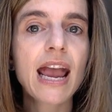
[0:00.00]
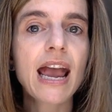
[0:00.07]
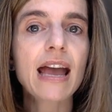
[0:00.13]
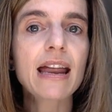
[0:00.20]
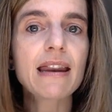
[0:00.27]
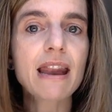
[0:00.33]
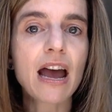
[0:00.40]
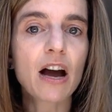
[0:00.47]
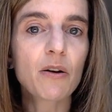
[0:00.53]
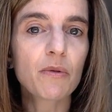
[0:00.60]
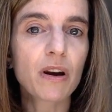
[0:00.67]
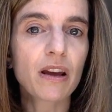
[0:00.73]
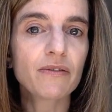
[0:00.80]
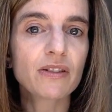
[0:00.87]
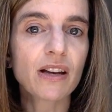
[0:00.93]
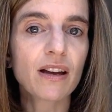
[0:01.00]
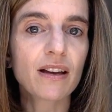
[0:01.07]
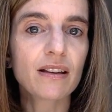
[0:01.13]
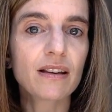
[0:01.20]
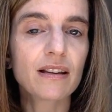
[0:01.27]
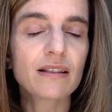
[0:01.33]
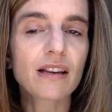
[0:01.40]
And now what I've
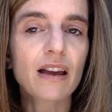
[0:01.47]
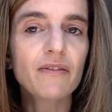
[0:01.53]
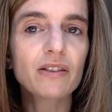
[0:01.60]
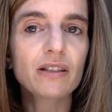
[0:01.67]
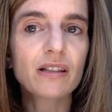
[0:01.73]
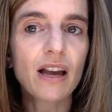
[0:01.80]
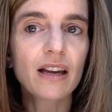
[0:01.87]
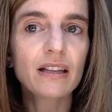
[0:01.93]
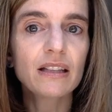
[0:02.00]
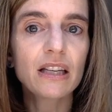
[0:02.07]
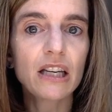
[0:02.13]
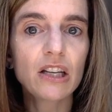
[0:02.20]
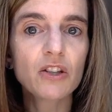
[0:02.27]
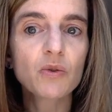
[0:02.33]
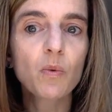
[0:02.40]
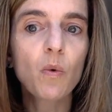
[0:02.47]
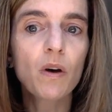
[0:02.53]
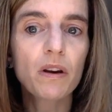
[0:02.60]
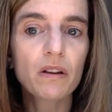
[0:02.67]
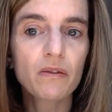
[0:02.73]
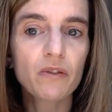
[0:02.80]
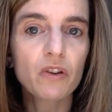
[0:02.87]
done is I've assigned each
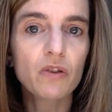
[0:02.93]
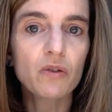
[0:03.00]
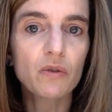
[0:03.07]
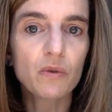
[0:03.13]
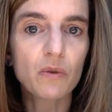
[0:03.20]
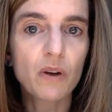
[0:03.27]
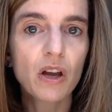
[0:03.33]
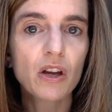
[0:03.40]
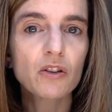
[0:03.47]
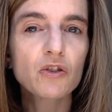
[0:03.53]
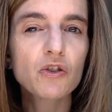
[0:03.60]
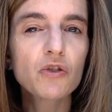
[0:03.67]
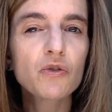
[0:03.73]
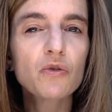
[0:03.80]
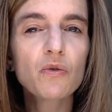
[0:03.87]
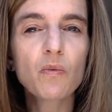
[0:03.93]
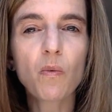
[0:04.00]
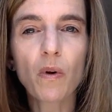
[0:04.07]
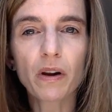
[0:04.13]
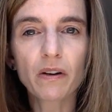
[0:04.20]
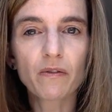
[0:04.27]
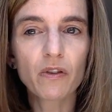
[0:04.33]
one of you to
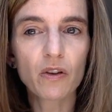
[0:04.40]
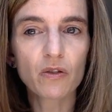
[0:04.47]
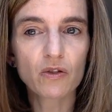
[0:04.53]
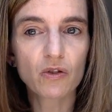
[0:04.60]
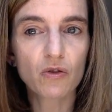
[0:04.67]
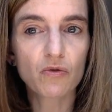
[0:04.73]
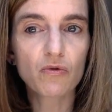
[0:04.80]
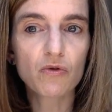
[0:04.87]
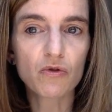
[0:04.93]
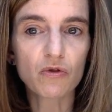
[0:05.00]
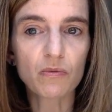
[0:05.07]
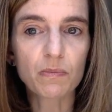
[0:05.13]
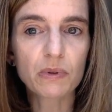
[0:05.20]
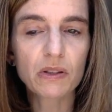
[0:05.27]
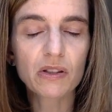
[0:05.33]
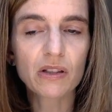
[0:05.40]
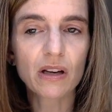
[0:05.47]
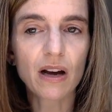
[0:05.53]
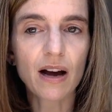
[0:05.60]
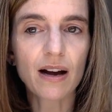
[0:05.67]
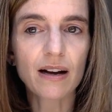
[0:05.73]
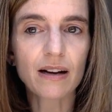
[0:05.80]
one of those groups,
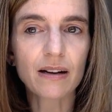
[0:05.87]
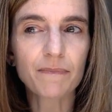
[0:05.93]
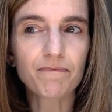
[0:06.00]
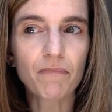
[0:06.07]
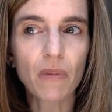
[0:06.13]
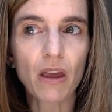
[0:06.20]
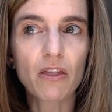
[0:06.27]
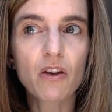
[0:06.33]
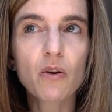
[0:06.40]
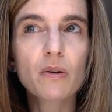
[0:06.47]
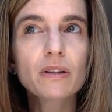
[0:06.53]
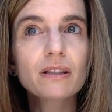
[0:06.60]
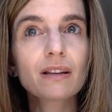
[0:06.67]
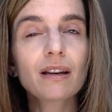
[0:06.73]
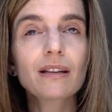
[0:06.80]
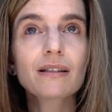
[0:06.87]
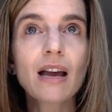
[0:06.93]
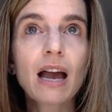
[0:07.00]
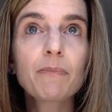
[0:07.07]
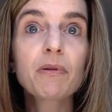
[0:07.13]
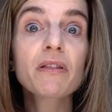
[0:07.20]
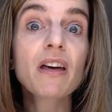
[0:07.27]
though it's
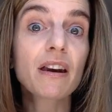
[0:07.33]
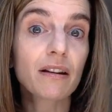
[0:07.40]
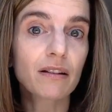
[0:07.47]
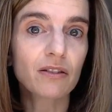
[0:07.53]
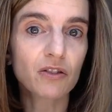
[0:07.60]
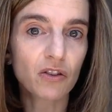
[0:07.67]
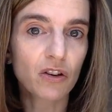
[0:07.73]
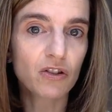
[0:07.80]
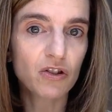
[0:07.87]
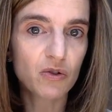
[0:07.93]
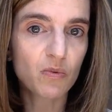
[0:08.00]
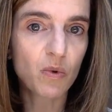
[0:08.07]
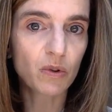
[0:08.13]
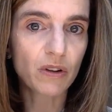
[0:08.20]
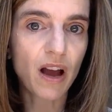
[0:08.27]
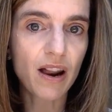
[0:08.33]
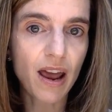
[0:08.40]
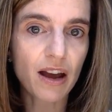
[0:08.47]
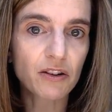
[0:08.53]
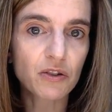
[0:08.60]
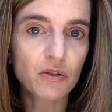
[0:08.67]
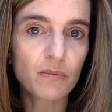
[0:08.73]
hypothetical because you will not
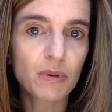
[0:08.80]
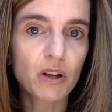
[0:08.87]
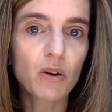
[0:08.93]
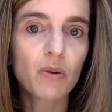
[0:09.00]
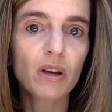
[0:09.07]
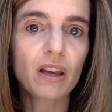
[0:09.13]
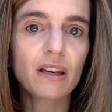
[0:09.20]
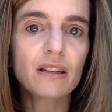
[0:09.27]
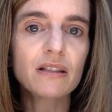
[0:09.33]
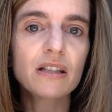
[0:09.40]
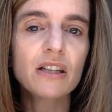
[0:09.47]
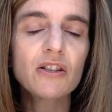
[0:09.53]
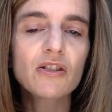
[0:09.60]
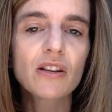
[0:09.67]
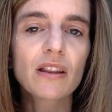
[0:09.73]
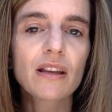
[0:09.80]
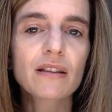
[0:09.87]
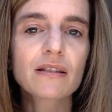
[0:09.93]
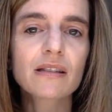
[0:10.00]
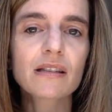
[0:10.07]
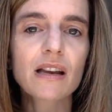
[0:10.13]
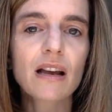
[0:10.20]
actually be going in and teaching
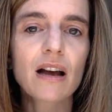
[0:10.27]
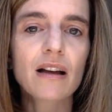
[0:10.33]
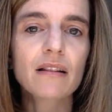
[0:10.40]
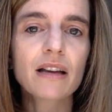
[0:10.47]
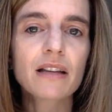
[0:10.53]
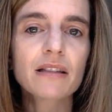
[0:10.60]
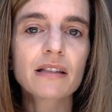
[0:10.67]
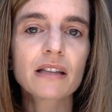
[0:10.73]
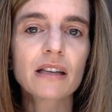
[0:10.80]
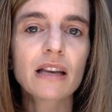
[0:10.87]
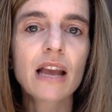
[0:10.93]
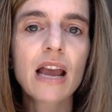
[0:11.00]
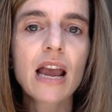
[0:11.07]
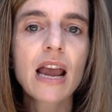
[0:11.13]
this lesson.